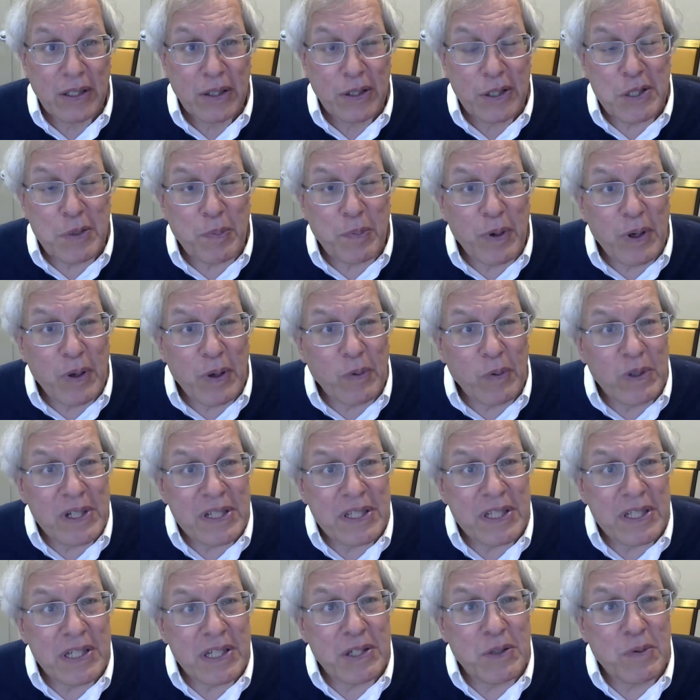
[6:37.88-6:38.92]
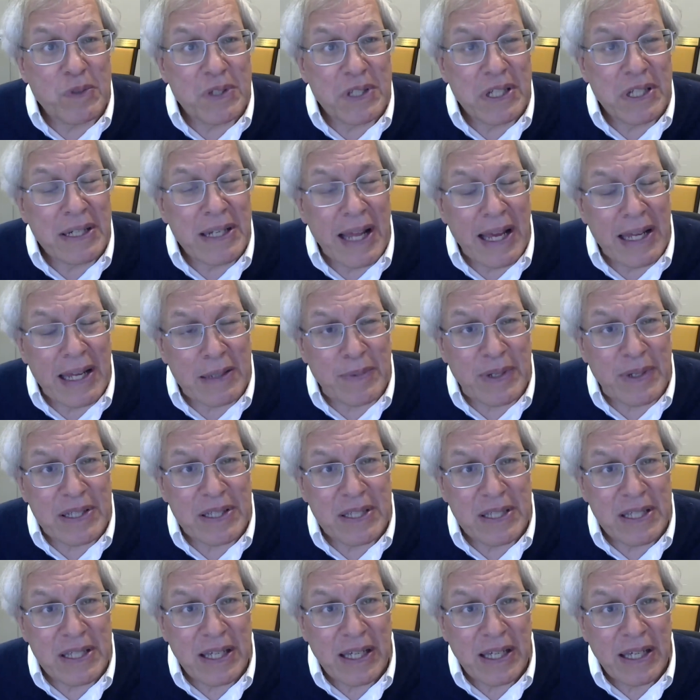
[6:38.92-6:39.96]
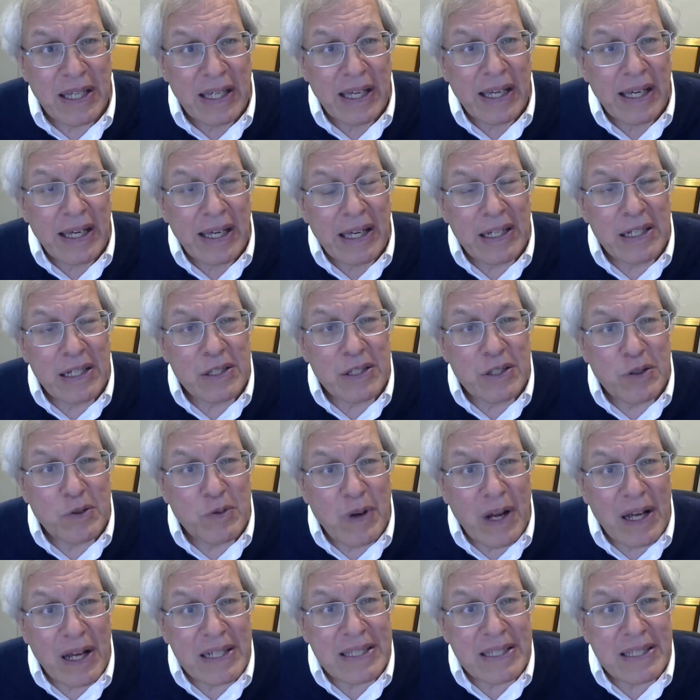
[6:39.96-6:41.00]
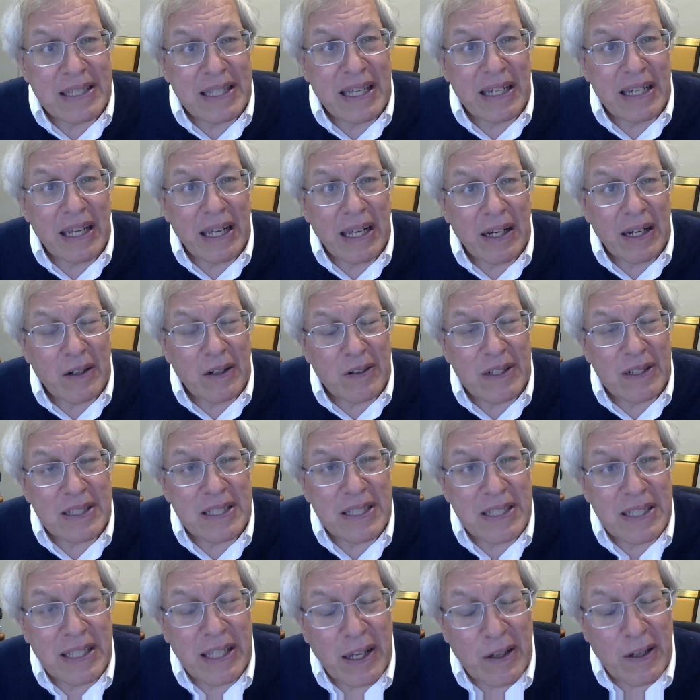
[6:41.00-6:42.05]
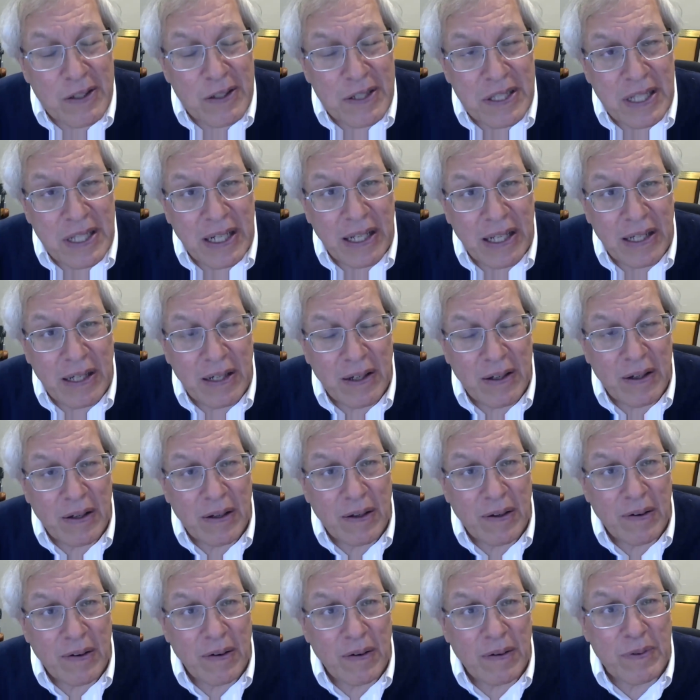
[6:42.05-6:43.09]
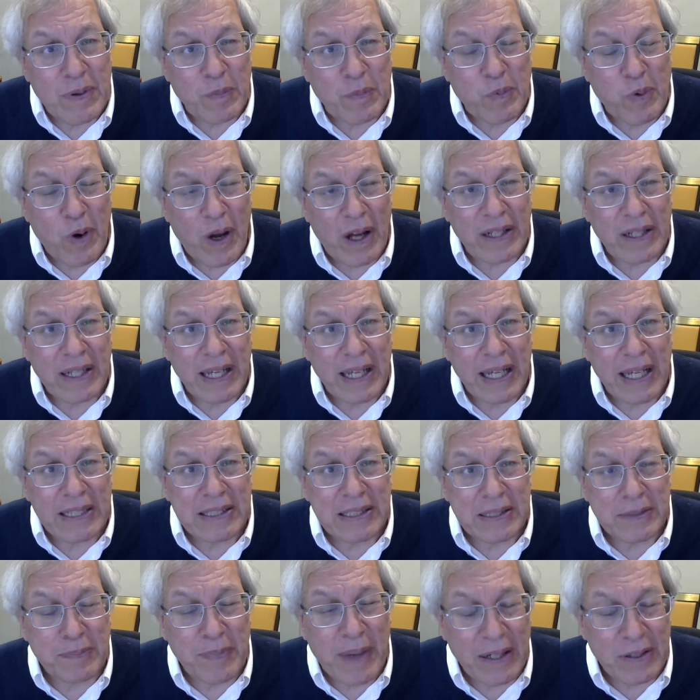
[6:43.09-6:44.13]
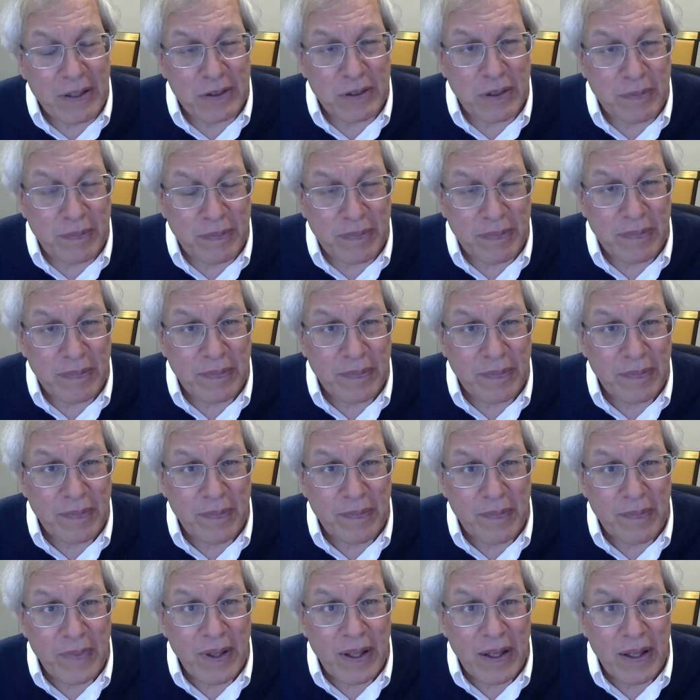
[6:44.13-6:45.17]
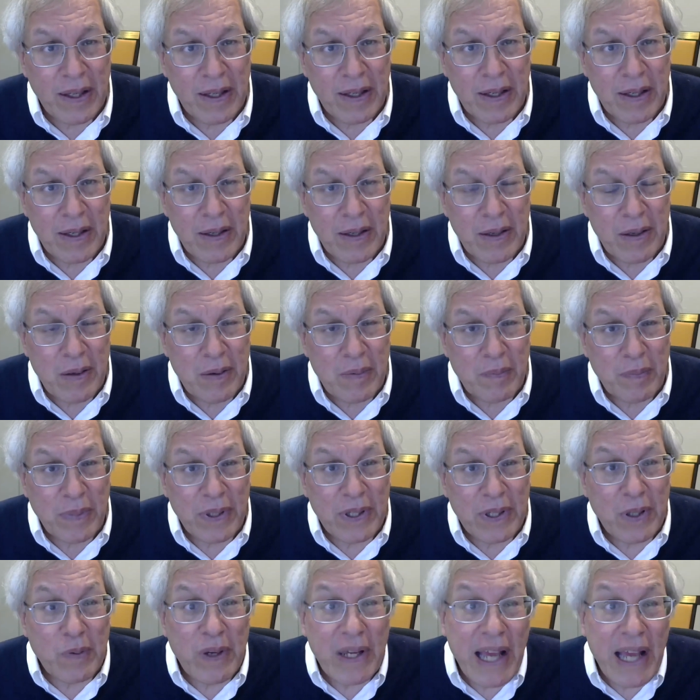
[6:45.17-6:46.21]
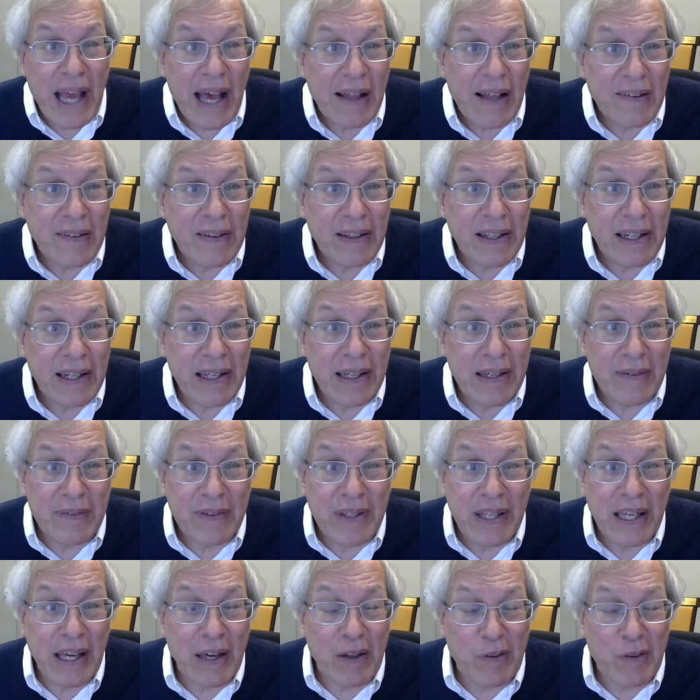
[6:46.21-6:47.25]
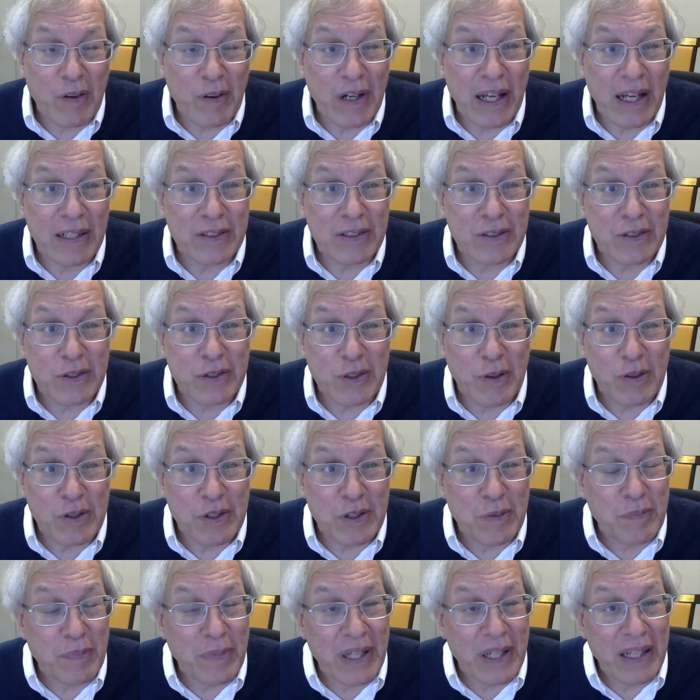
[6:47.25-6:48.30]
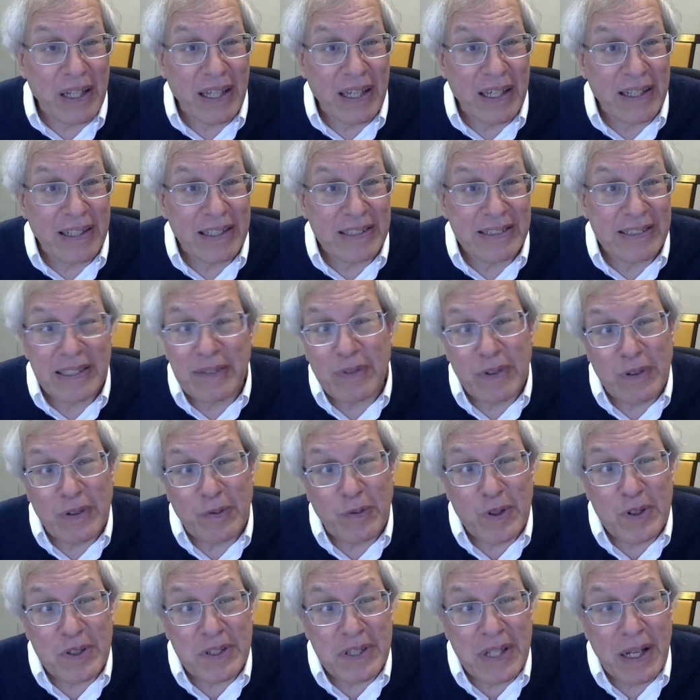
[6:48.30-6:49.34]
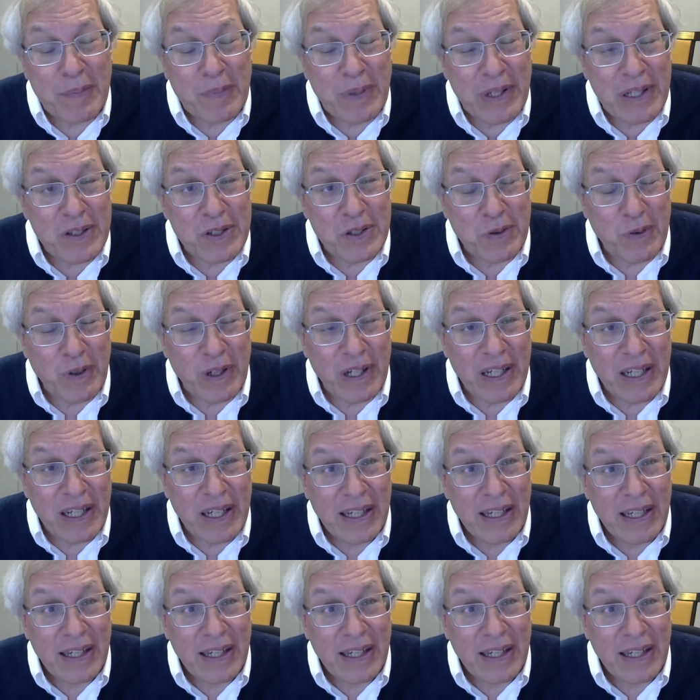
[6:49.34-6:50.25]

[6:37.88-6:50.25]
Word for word: The Supreme Court decision was unanimous, and it stressed the inherent scarcity of the broadcast spectrum. But the reality of the internet and social media is that for the first time in history,